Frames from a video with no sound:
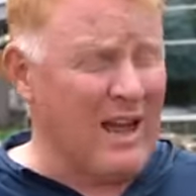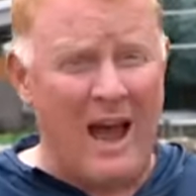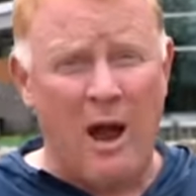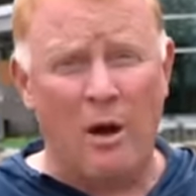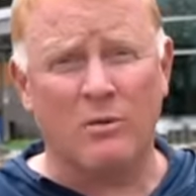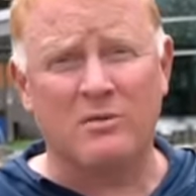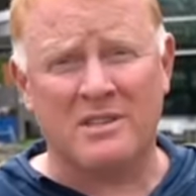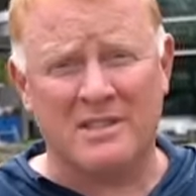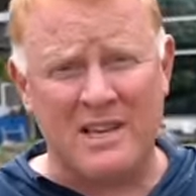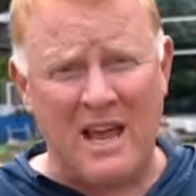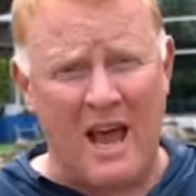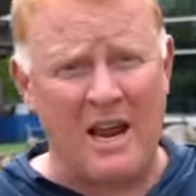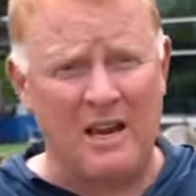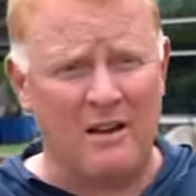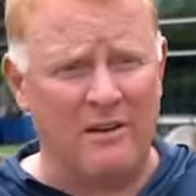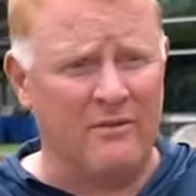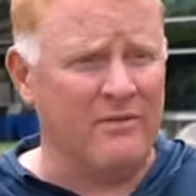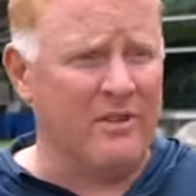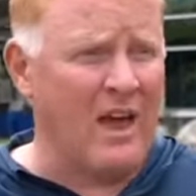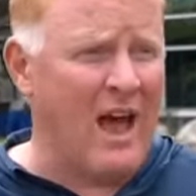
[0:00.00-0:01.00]
outside
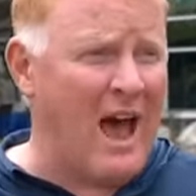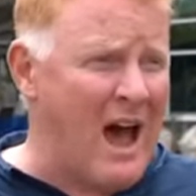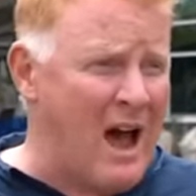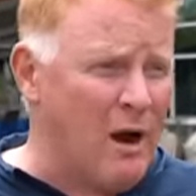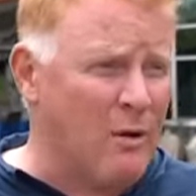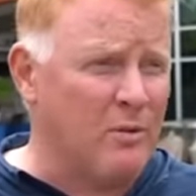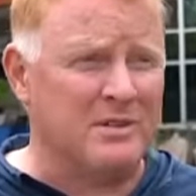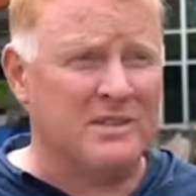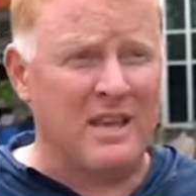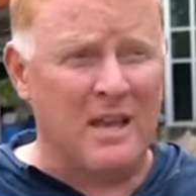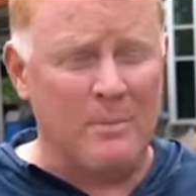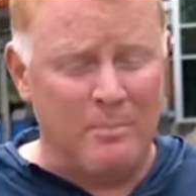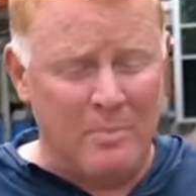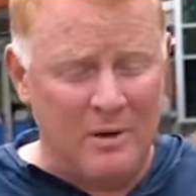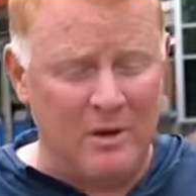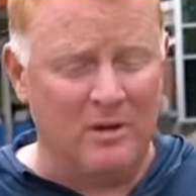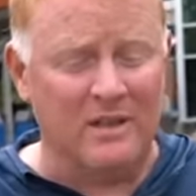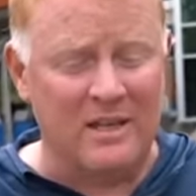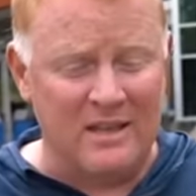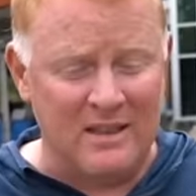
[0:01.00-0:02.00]
of the Aquascape
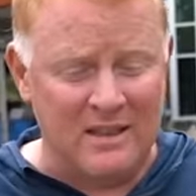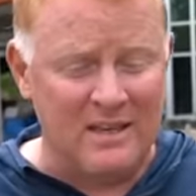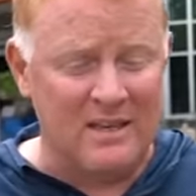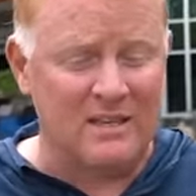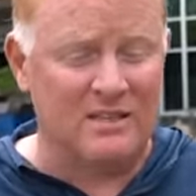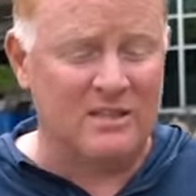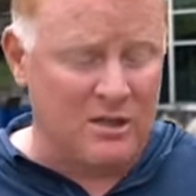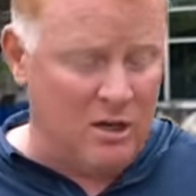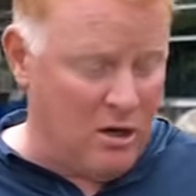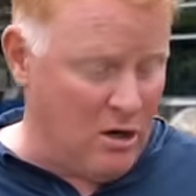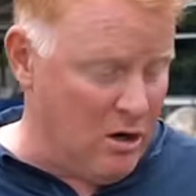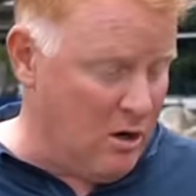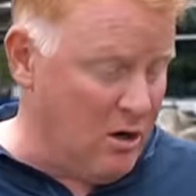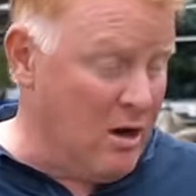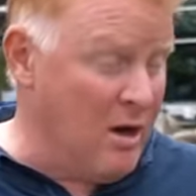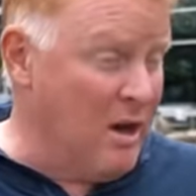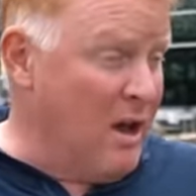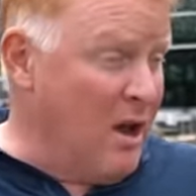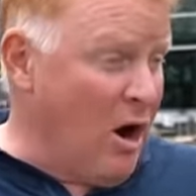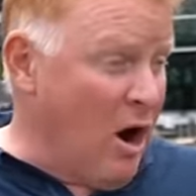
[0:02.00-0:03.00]
building this year
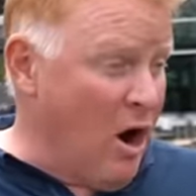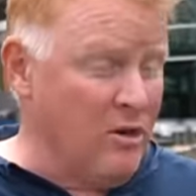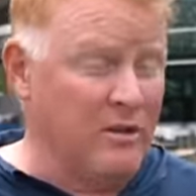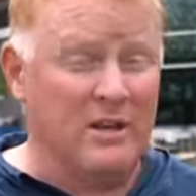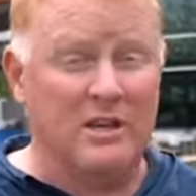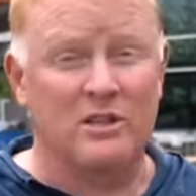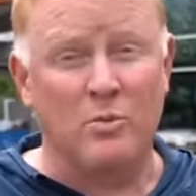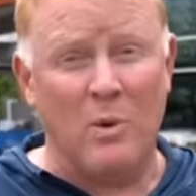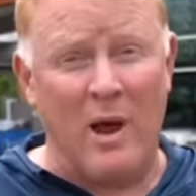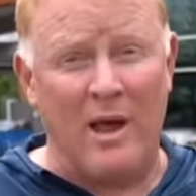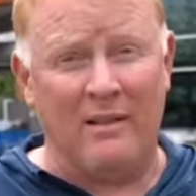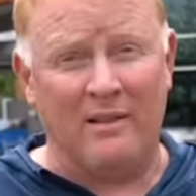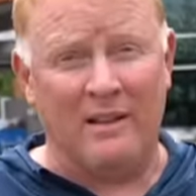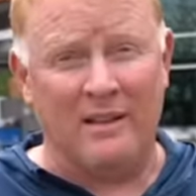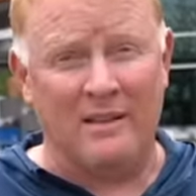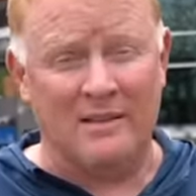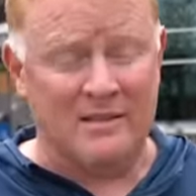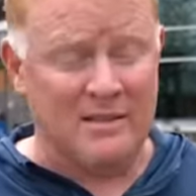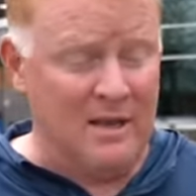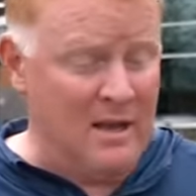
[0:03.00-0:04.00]
are these
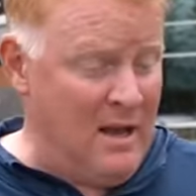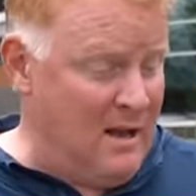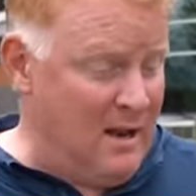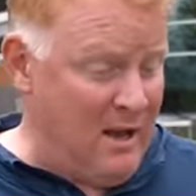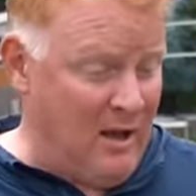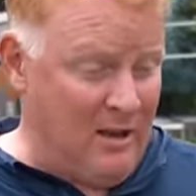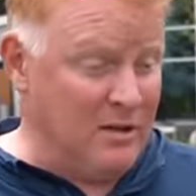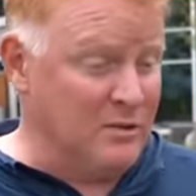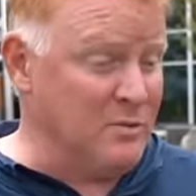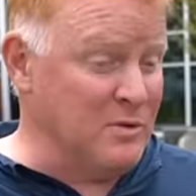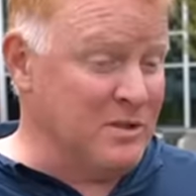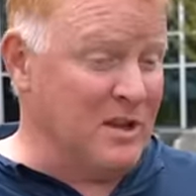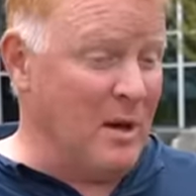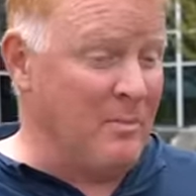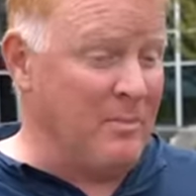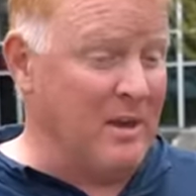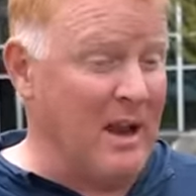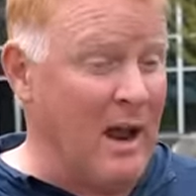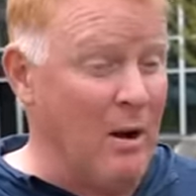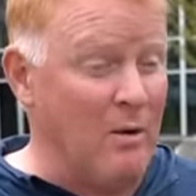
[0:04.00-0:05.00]
wetlands. Now this was
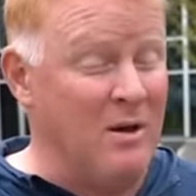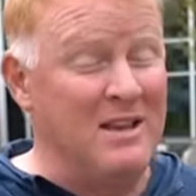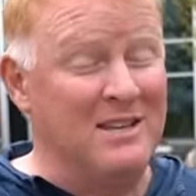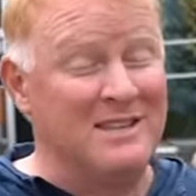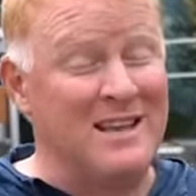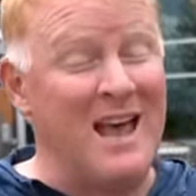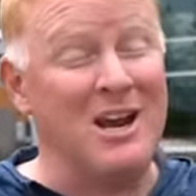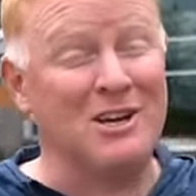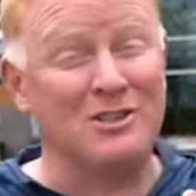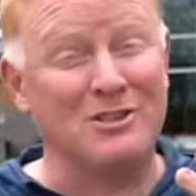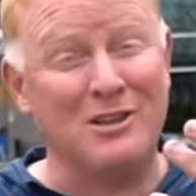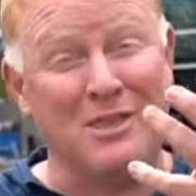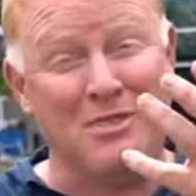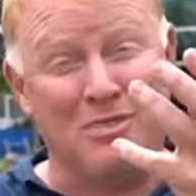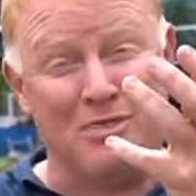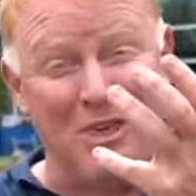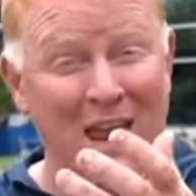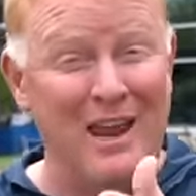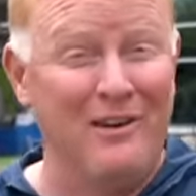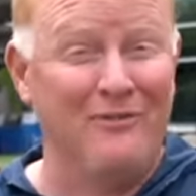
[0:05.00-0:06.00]
something I was actually
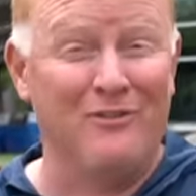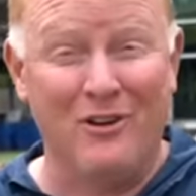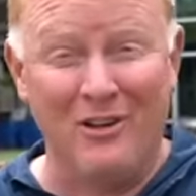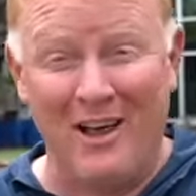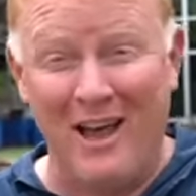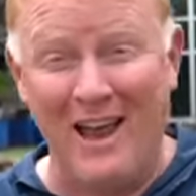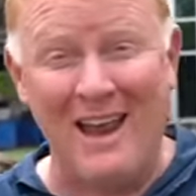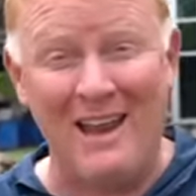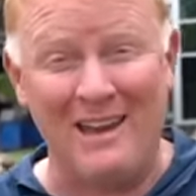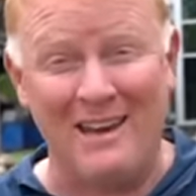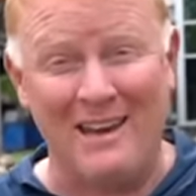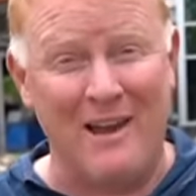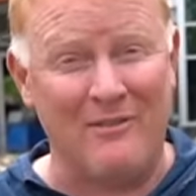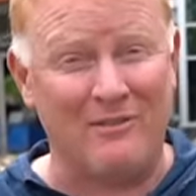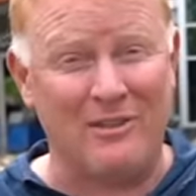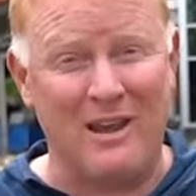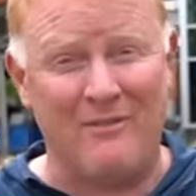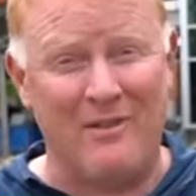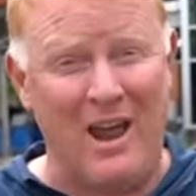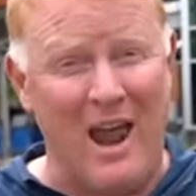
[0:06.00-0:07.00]
thankful I didn't
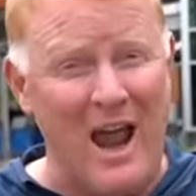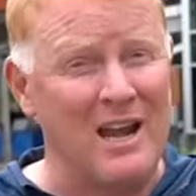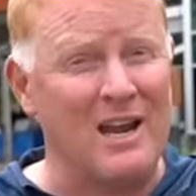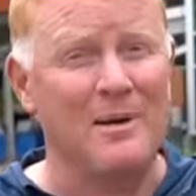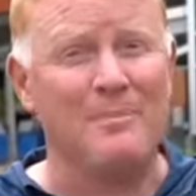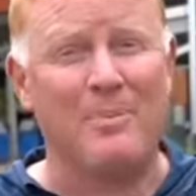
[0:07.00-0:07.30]
have to have any